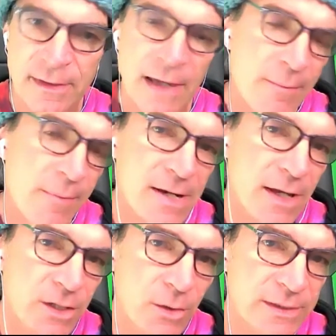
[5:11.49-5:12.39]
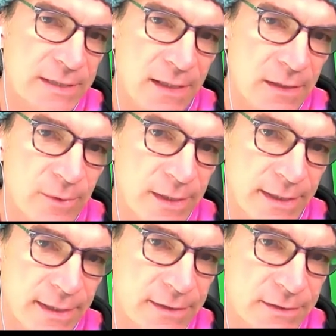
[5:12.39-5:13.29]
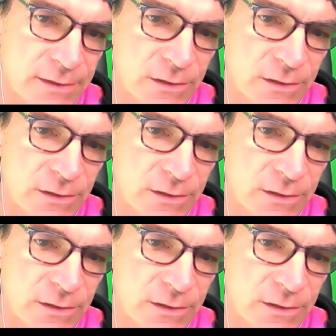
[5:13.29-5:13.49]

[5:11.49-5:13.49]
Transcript: I might not know exactly what it is.